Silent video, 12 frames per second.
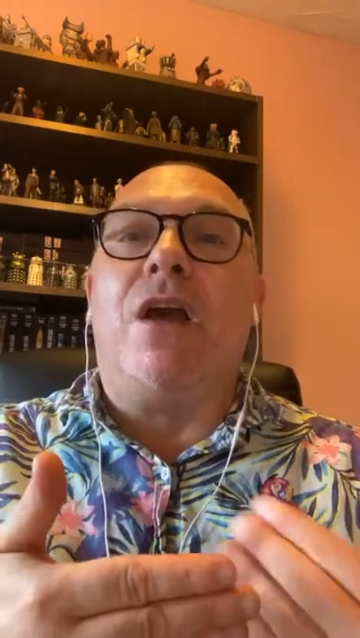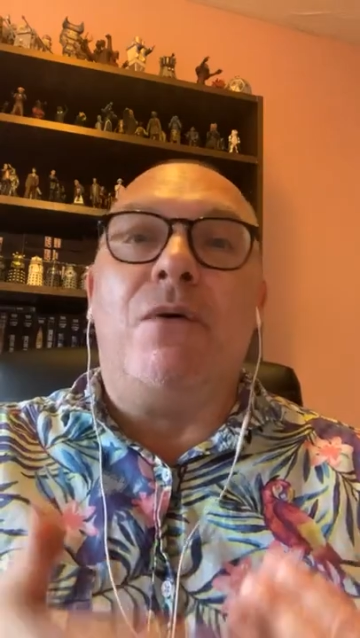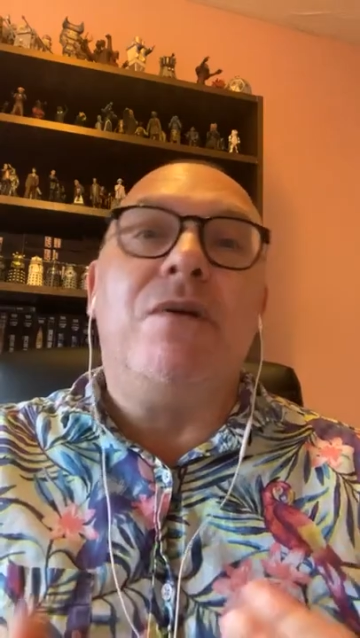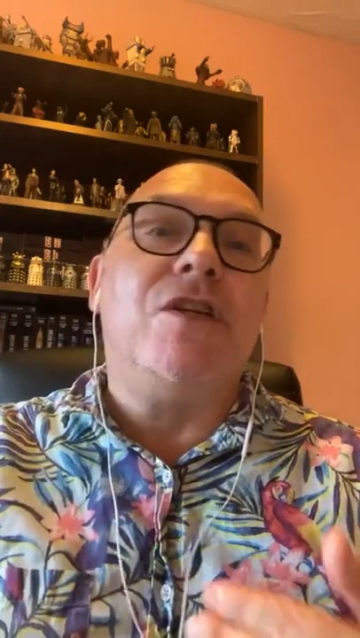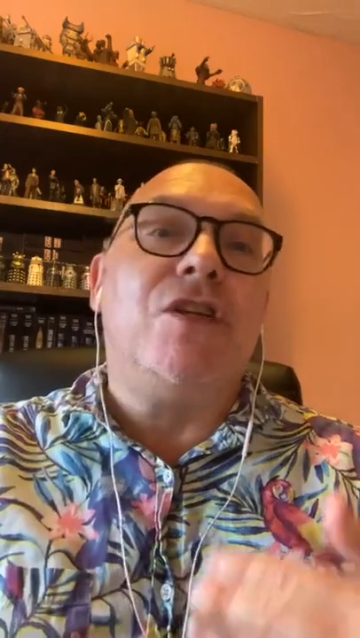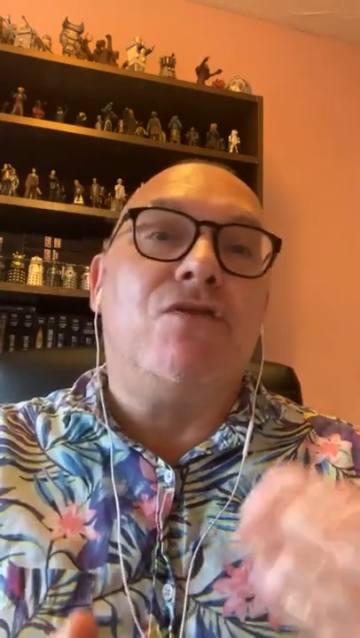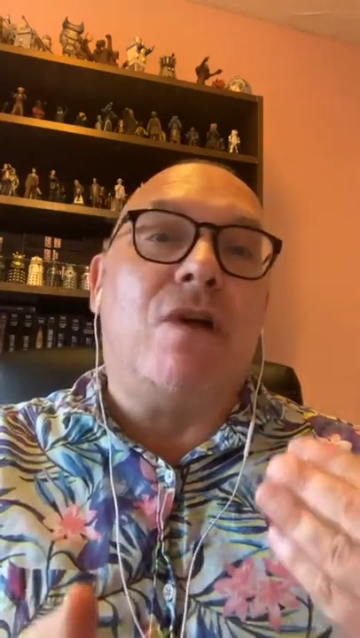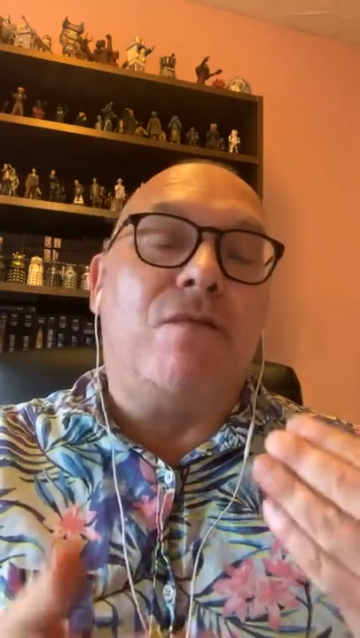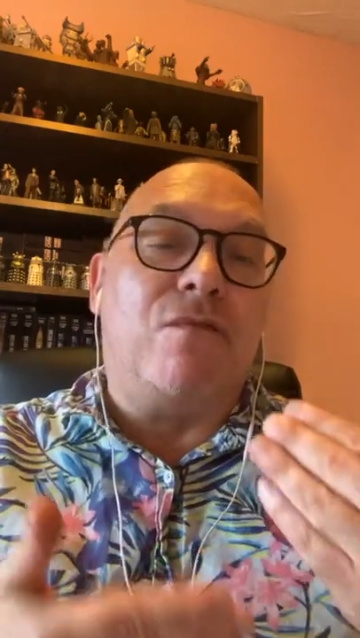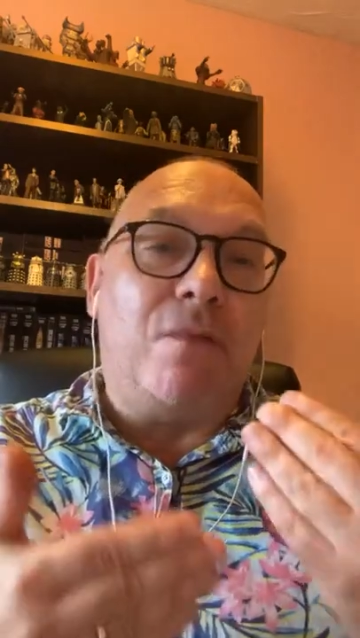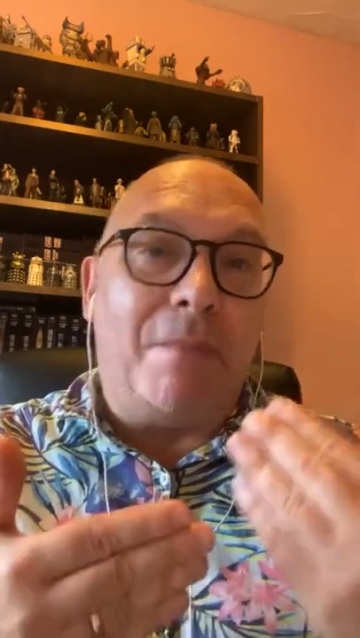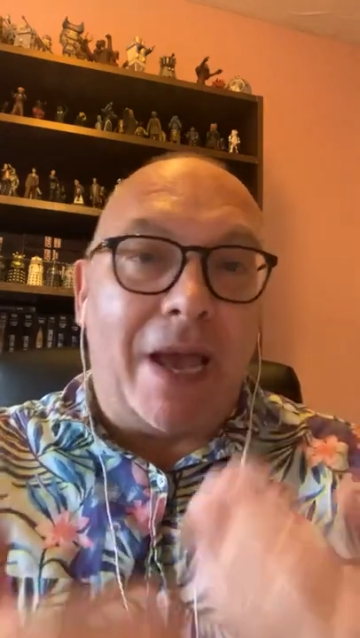going to
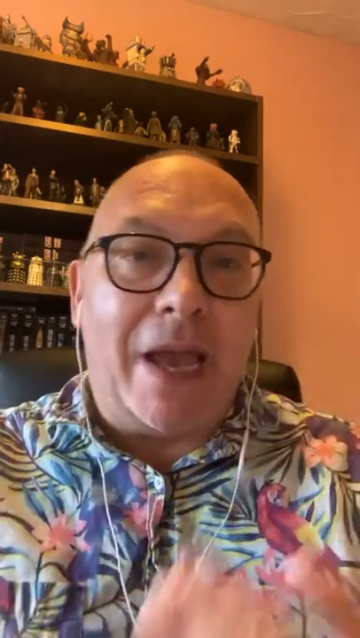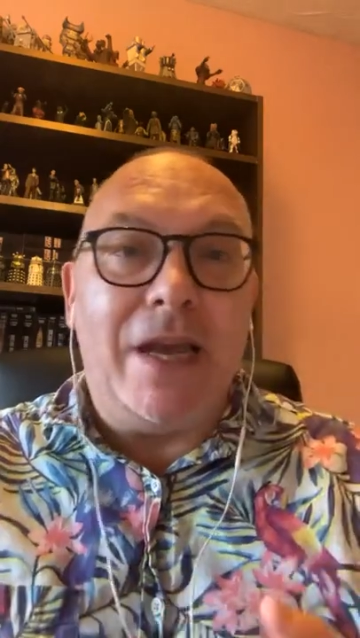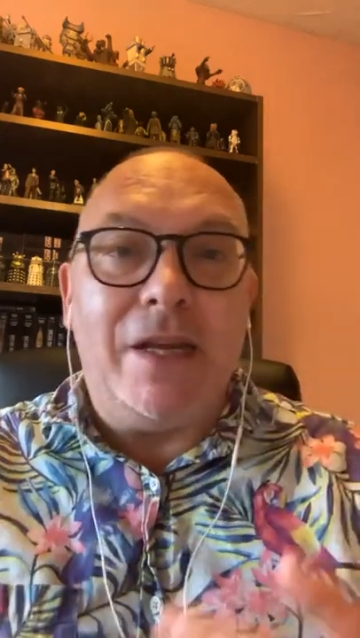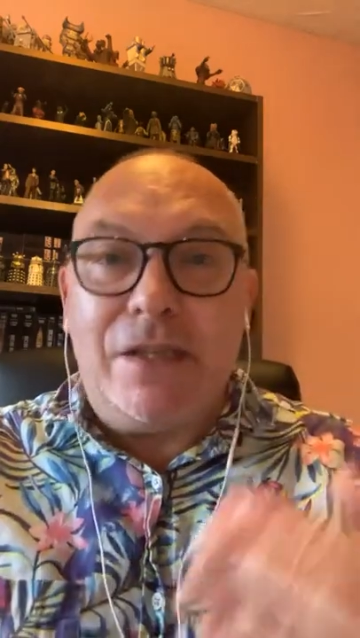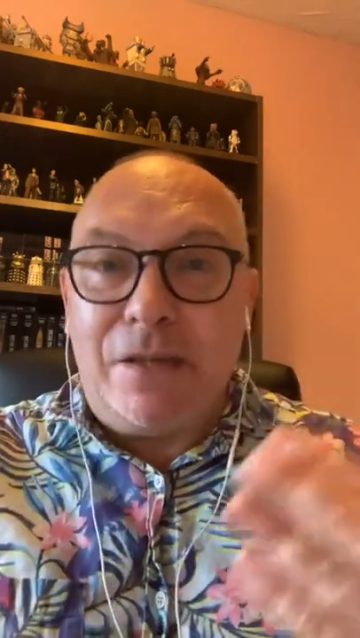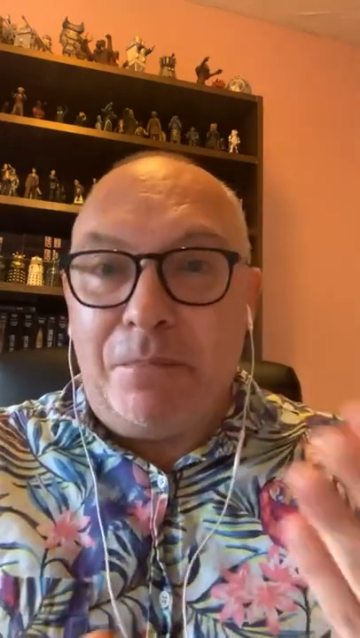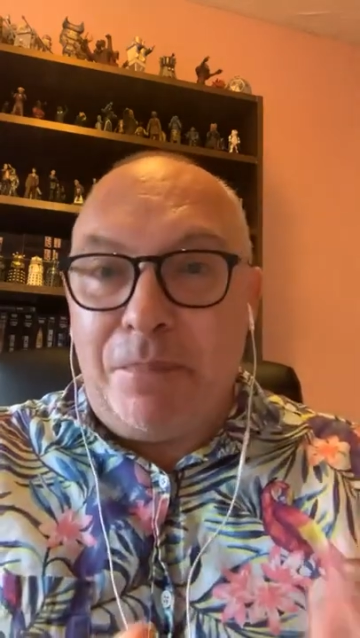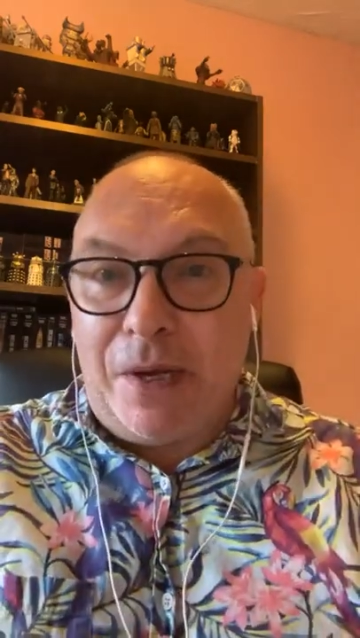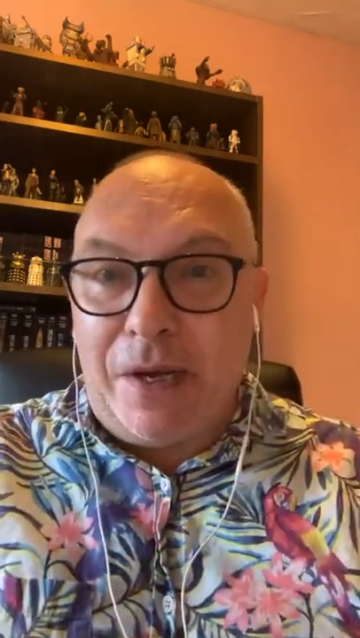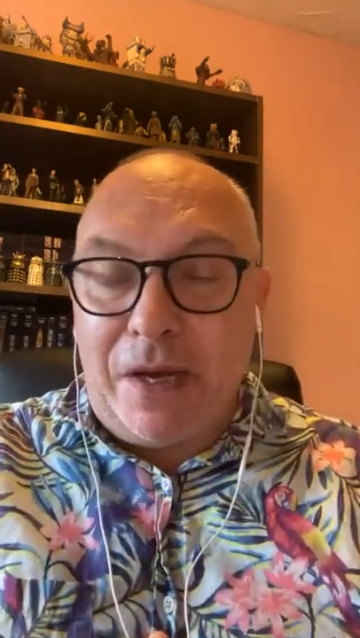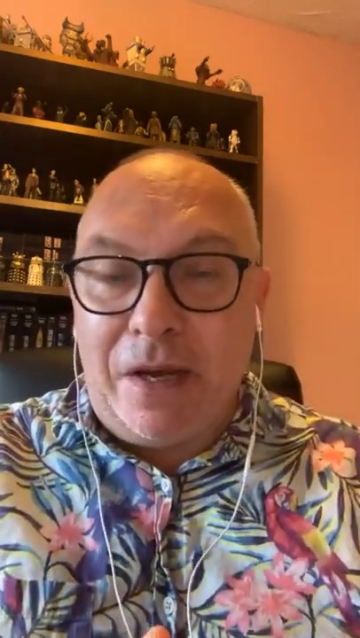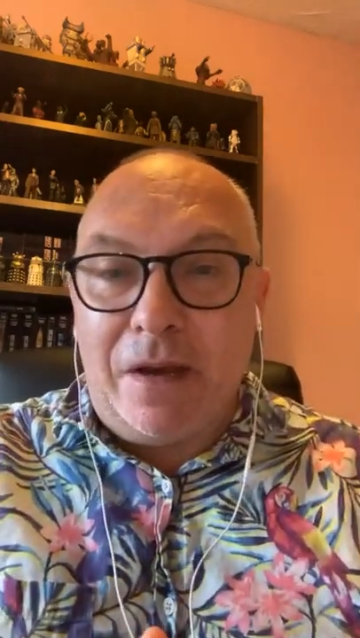travel from A to
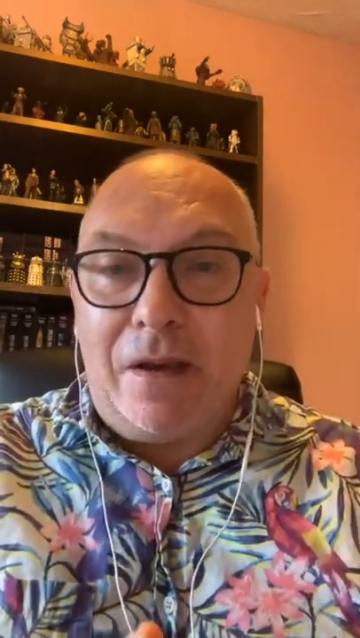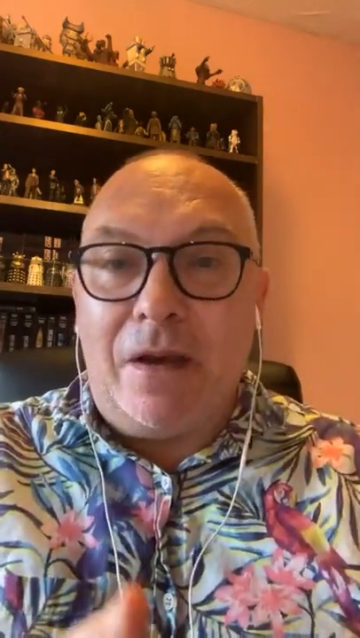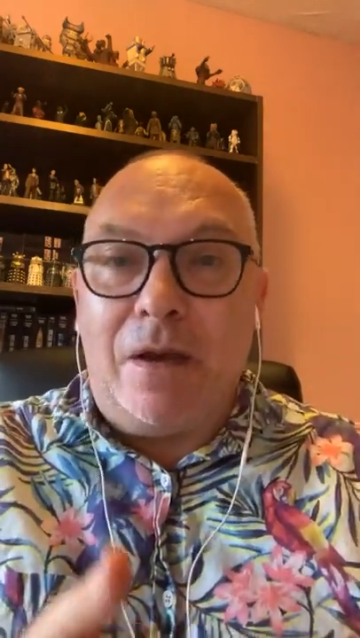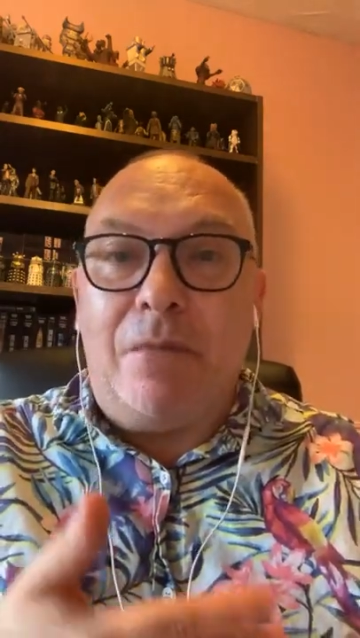B